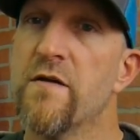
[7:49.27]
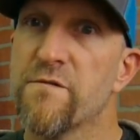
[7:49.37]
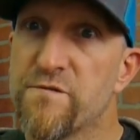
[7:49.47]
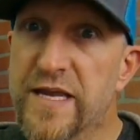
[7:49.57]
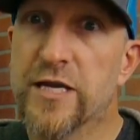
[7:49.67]

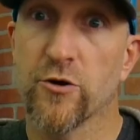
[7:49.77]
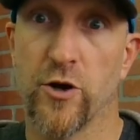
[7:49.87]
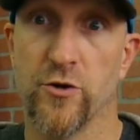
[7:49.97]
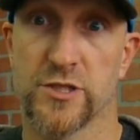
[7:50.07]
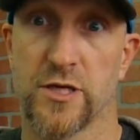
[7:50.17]
figure
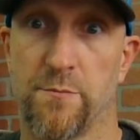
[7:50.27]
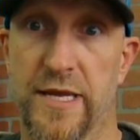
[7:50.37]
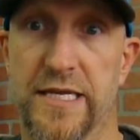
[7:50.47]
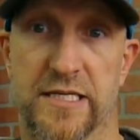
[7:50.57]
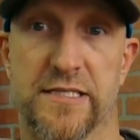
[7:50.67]
those
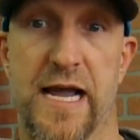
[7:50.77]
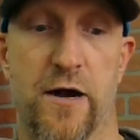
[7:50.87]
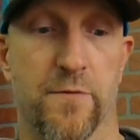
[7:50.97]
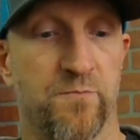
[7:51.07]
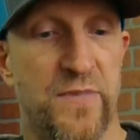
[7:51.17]
pieces
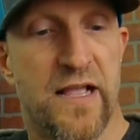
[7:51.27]
out.